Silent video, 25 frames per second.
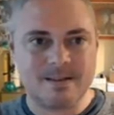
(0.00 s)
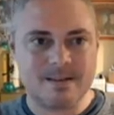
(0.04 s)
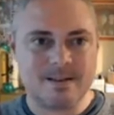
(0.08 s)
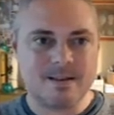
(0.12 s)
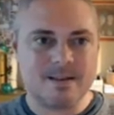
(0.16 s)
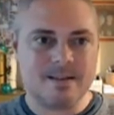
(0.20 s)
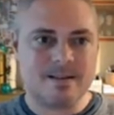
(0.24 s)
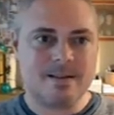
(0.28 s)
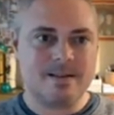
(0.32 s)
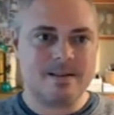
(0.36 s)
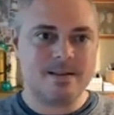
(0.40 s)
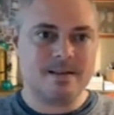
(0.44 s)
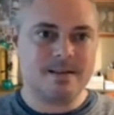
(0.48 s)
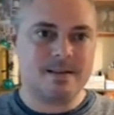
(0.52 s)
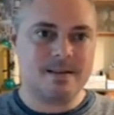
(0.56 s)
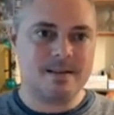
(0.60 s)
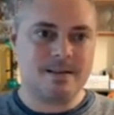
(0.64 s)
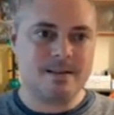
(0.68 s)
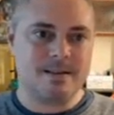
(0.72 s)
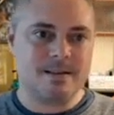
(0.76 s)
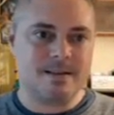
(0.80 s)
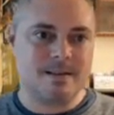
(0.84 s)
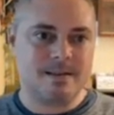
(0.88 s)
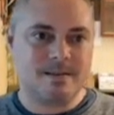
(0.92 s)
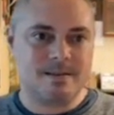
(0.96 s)

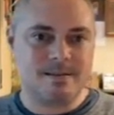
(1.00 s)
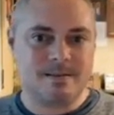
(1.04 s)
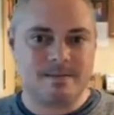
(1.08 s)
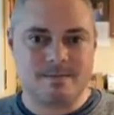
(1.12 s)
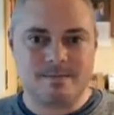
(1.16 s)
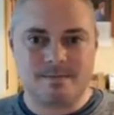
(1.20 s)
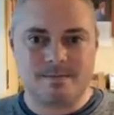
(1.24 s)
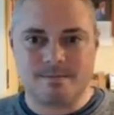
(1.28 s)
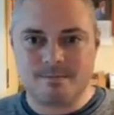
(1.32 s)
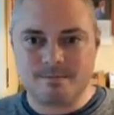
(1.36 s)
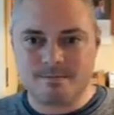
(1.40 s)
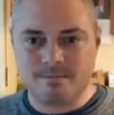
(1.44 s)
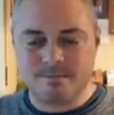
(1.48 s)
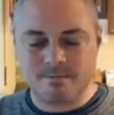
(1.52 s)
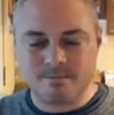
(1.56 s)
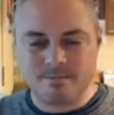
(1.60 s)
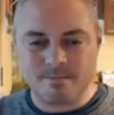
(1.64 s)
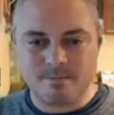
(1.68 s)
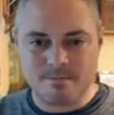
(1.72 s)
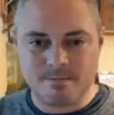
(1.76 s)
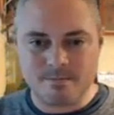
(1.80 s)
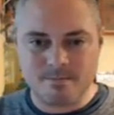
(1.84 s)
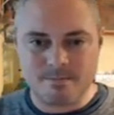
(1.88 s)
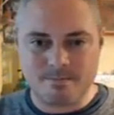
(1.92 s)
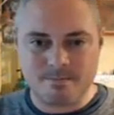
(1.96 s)

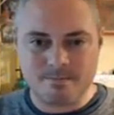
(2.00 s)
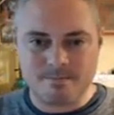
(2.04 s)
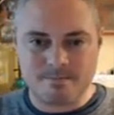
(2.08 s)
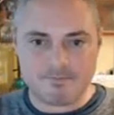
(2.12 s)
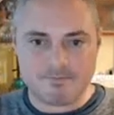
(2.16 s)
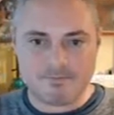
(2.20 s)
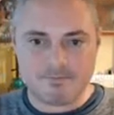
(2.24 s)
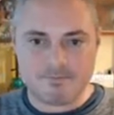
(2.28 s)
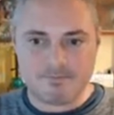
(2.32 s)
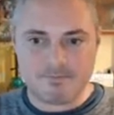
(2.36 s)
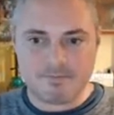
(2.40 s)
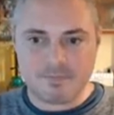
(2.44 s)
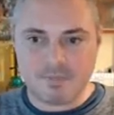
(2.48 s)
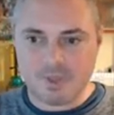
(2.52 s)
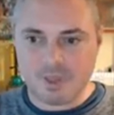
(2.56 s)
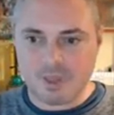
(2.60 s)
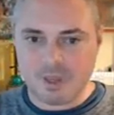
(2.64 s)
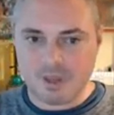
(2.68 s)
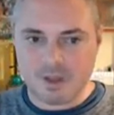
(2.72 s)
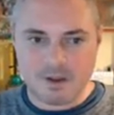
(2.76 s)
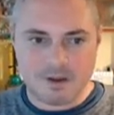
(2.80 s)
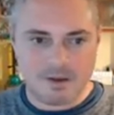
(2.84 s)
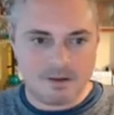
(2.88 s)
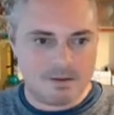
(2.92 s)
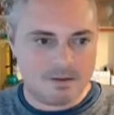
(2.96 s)

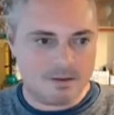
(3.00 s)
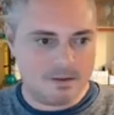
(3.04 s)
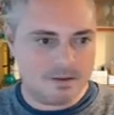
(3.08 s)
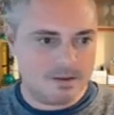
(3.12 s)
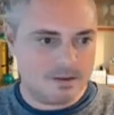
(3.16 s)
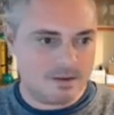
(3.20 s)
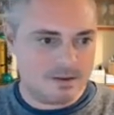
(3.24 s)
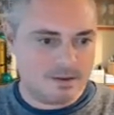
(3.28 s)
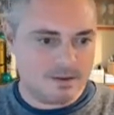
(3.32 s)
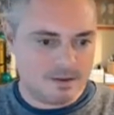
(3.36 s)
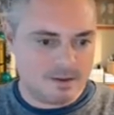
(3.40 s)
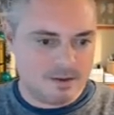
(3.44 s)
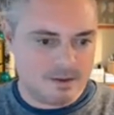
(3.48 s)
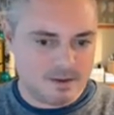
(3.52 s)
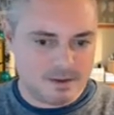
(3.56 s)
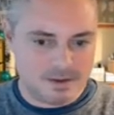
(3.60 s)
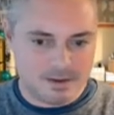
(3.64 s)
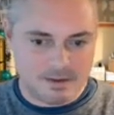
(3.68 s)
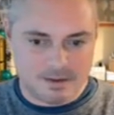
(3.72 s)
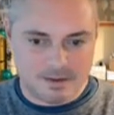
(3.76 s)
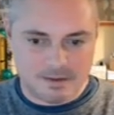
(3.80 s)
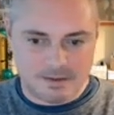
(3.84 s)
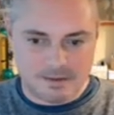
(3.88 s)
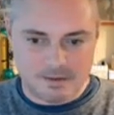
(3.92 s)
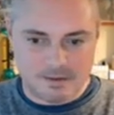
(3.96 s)

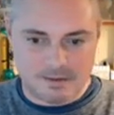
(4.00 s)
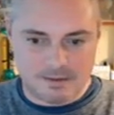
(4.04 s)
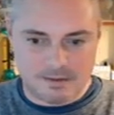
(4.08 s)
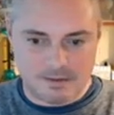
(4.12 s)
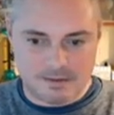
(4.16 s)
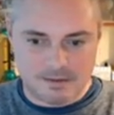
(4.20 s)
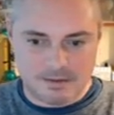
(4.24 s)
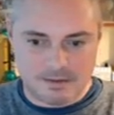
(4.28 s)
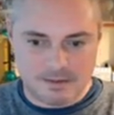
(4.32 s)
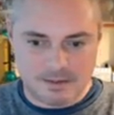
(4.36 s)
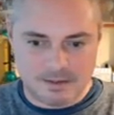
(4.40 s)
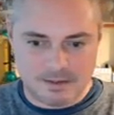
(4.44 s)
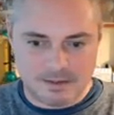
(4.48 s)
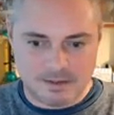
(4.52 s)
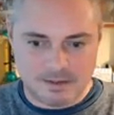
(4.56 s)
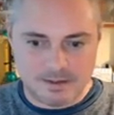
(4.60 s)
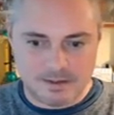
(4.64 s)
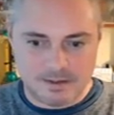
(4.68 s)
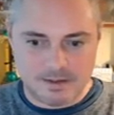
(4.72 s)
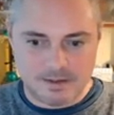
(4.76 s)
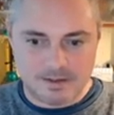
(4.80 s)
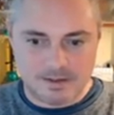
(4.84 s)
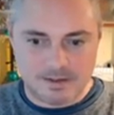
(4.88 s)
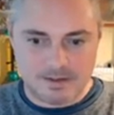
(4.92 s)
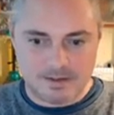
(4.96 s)

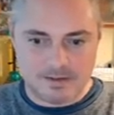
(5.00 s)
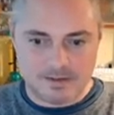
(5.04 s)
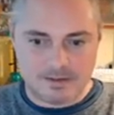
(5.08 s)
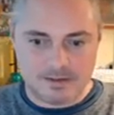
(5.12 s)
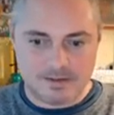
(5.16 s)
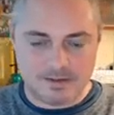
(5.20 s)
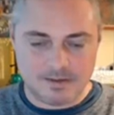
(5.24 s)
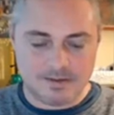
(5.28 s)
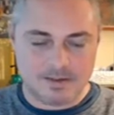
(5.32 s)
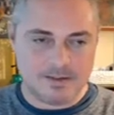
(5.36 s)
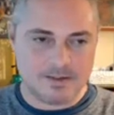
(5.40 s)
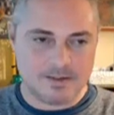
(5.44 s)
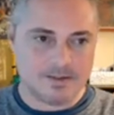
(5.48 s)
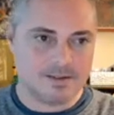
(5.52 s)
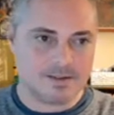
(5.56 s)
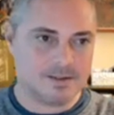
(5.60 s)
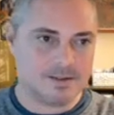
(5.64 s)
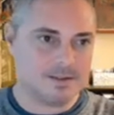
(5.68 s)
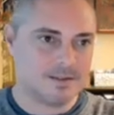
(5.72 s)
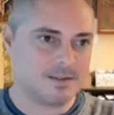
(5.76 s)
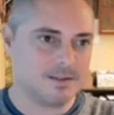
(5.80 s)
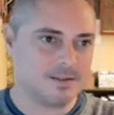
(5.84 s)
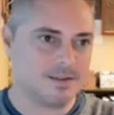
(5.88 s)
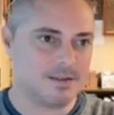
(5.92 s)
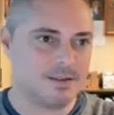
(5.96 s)

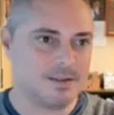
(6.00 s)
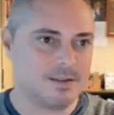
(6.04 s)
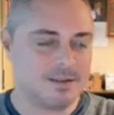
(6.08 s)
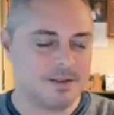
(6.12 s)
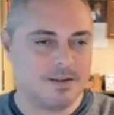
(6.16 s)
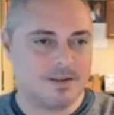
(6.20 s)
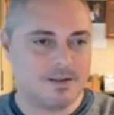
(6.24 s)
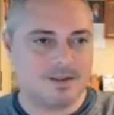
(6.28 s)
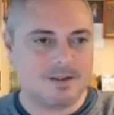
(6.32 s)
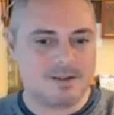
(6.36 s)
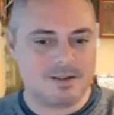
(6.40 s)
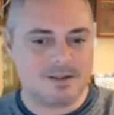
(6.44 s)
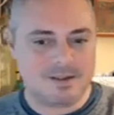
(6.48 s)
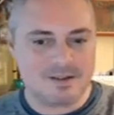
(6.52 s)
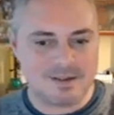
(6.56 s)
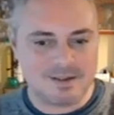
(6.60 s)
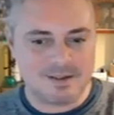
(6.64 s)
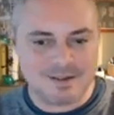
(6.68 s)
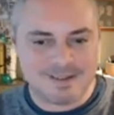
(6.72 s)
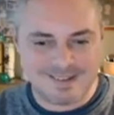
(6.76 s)
No words are spoken by the person on screen.